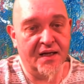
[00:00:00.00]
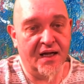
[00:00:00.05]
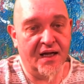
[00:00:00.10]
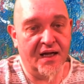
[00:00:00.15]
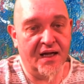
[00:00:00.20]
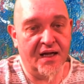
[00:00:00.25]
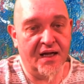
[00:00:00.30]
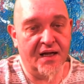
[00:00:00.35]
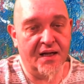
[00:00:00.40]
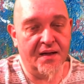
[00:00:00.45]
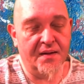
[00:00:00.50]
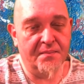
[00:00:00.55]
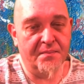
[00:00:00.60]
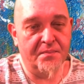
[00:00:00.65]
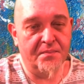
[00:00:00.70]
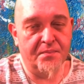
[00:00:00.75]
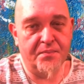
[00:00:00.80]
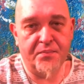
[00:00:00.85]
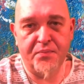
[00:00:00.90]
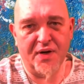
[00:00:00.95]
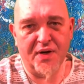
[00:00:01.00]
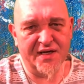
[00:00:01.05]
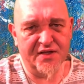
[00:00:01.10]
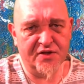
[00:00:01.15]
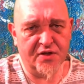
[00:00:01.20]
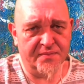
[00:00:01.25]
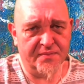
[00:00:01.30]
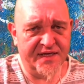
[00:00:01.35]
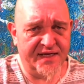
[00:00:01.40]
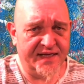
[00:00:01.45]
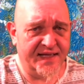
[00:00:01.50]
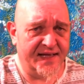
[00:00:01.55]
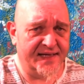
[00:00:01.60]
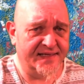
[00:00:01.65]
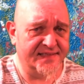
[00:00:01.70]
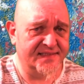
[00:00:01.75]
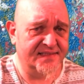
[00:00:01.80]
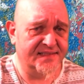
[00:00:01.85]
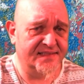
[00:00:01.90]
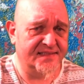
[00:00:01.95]
uh, Brother Dominic
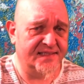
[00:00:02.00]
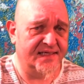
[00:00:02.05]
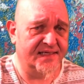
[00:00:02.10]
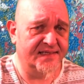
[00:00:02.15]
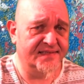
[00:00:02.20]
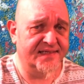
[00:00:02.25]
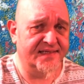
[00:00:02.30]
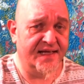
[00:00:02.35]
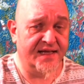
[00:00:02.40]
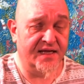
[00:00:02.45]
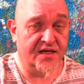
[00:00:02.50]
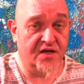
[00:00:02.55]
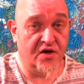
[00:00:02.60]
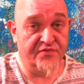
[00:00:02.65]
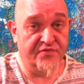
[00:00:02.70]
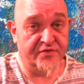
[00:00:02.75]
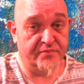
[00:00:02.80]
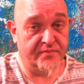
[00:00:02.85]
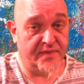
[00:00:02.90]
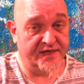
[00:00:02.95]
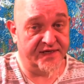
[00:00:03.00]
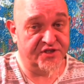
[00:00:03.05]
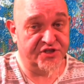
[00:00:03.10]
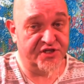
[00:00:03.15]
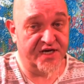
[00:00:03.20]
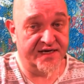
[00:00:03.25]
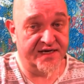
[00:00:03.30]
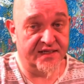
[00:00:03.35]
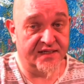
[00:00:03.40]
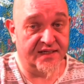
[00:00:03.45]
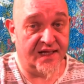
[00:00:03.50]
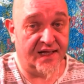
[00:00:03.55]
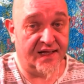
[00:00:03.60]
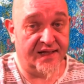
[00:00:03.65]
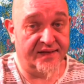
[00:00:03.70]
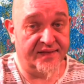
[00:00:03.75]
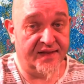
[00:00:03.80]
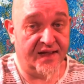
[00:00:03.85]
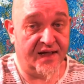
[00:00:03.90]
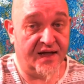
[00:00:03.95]
has uh, taken over my channel
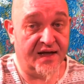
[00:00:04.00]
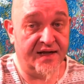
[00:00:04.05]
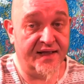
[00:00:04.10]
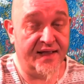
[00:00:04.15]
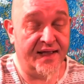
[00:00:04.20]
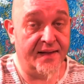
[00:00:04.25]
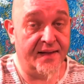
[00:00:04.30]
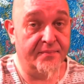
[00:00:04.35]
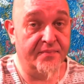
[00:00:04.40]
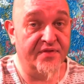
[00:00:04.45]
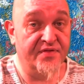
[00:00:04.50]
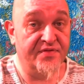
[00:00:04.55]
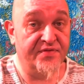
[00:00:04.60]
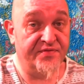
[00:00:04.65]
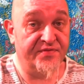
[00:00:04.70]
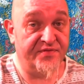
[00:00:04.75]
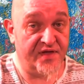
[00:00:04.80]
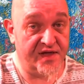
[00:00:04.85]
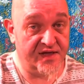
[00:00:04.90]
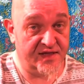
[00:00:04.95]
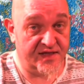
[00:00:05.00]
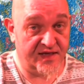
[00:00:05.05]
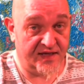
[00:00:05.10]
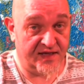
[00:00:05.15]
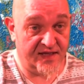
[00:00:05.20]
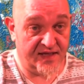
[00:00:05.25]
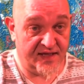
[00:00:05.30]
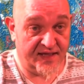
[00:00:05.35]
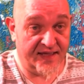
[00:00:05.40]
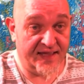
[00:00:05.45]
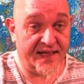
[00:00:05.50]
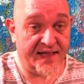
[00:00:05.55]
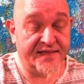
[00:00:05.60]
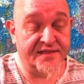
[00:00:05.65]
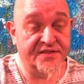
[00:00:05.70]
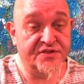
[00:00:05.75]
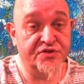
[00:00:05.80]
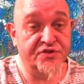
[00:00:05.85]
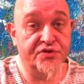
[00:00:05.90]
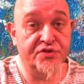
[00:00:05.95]
and I am thinking
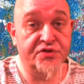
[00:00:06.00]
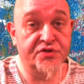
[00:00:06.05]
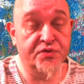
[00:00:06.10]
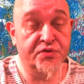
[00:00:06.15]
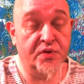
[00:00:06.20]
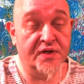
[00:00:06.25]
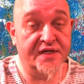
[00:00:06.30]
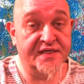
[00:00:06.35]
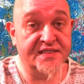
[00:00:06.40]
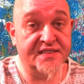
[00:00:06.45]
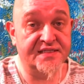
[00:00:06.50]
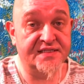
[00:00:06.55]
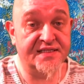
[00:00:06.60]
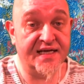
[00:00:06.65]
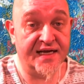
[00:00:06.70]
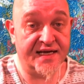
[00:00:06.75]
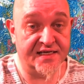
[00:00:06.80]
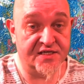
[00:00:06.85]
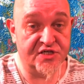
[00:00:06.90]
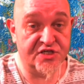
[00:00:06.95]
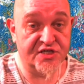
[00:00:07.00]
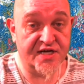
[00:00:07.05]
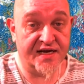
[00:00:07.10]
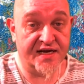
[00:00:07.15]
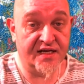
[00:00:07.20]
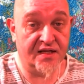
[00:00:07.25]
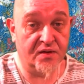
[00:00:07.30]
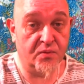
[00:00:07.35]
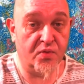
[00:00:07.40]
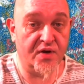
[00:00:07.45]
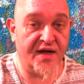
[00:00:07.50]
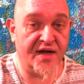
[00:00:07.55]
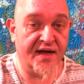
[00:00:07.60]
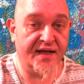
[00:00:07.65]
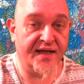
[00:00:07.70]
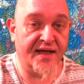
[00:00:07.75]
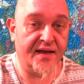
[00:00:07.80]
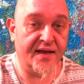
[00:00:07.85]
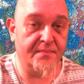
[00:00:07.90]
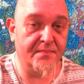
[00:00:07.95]
again to do a second channel where I
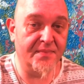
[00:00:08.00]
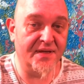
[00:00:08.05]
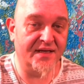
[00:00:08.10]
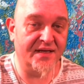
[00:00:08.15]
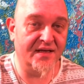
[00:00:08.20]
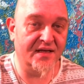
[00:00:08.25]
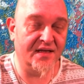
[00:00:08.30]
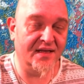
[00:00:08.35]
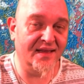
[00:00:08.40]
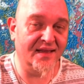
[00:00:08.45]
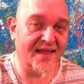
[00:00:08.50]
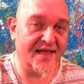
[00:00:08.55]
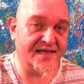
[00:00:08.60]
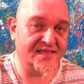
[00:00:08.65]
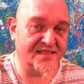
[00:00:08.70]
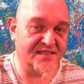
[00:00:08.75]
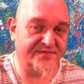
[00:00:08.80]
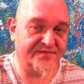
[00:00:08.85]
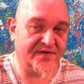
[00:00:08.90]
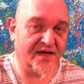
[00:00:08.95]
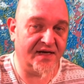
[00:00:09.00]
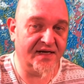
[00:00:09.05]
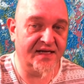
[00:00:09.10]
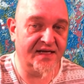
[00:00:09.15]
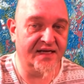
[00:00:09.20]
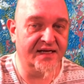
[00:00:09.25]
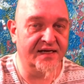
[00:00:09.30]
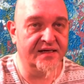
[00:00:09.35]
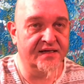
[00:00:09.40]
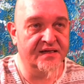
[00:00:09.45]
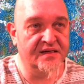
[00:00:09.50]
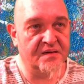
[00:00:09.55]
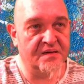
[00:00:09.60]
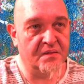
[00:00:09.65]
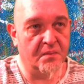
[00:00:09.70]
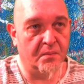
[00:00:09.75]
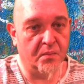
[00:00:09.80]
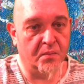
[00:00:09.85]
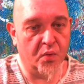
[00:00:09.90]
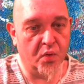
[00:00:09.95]
can be less funny,
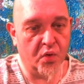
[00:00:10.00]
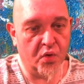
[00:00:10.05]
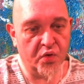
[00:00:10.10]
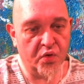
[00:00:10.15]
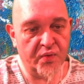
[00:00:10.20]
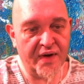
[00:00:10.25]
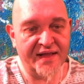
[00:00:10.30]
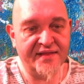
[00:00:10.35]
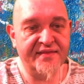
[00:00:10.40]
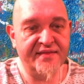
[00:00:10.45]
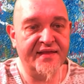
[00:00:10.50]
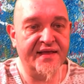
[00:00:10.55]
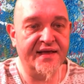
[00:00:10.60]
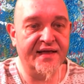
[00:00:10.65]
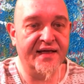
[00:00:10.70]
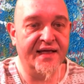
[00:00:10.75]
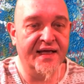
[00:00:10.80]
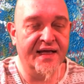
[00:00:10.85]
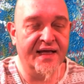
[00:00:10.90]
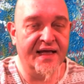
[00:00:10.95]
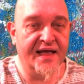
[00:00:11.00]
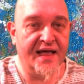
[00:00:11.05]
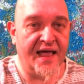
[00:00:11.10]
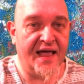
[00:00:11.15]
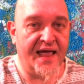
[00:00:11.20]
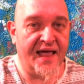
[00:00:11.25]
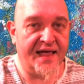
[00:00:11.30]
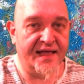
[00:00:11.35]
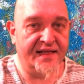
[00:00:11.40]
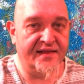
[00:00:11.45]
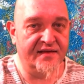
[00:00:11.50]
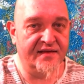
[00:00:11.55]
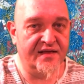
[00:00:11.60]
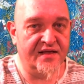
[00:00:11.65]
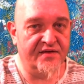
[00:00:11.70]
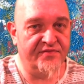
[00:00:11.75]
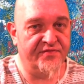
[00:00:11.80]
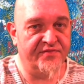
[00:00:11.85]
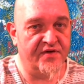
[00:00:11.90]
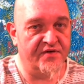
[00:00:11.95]
more ranting and
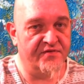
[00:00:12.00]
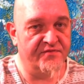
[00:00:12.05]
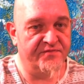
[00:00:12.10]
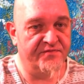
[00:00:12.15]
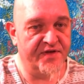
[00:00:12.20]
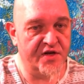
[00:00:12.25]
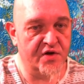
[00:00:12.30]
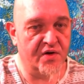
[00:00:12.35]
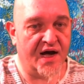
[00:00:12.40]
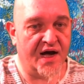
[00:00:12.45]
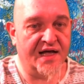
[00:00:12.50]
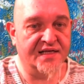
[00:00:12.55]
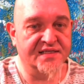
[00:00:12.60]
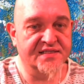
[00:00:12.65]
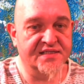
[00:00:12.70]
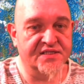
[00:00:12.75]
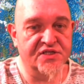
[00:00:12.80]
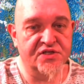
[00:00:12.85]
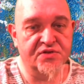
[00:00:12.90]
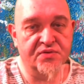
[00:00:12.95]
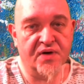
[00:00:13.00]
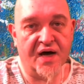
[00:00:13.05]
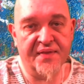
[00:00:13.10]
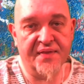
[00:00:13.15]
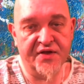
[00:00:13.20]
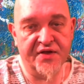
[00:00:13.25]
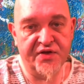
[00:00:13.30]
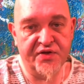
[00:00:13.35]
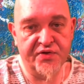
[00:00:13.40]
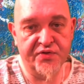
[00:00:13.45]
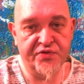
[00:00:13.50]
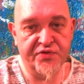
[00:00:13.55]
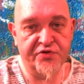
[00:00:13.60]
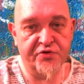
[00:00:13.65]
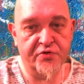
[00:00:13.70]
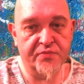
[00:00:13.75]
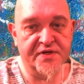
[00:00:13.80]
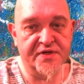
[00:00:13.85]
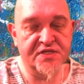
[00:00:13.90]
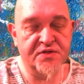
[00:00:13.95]
give video answers to other
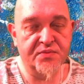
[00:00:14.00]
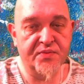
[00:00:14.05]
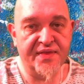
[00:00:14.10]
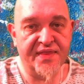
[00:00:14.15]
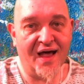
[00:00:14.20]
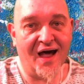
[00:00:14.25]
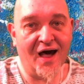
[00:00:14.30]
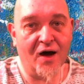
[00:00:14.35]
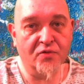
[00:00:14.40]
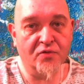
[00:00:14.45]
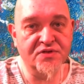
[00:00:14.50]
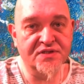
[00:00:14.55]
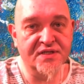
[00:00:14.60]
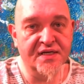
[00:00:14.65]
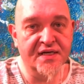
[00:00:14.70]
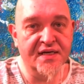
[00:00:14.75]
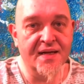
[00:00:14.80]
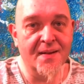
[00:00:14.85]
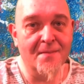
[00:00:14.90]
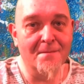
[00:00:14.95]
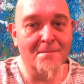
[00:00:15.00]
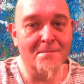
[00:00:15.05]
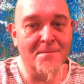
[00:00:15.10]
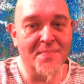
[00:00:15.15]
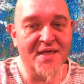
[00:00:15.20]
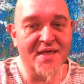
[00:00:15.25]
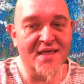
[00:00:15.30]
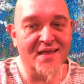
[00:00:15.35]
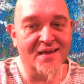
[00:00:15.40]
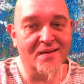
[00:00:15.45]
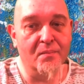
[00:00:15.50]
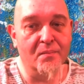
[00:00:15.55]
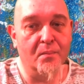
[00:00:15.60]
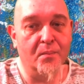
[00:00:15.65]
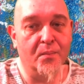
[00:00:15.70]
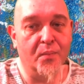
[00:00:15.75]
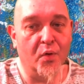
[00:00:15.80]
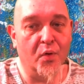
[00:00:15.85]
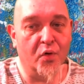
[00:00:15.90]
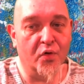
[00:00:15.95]
YouTubers without being
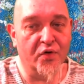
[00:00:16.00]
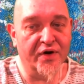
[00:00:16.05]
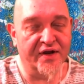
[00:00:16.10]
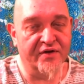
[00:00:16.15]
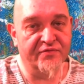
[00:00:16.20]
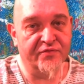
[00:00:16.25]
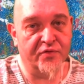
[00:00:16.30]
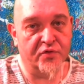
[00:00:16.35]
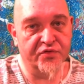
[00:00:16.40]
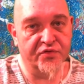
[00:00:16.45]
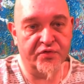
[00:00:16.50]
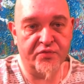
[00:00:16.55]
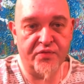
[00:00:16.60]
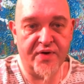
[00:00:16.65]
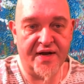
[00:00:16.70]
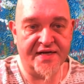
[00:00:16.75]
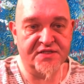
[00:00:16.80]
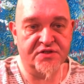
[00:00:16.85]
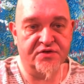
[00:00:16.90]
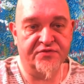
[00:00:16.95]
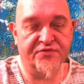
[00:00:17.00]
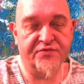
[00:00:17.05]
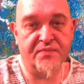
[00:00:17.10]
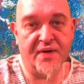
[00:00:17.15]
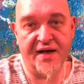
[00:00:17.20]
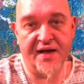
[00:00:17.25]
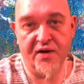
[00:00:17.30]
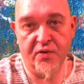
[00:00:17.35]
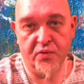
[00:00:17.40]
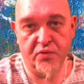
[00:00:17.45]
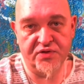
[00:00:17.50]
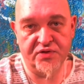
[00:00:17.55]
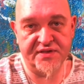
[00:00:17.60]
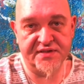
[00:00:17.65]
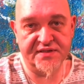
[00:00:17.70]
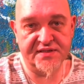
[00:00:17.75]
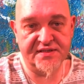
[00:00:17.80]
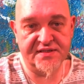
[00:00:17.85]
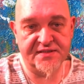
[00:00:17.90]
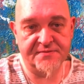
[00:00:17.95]
boring for the rest of my
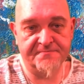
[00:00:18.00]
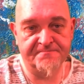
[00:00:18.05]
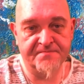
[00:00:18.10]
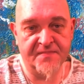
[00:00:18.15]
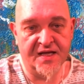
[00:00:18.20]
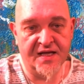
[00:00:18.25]
audience.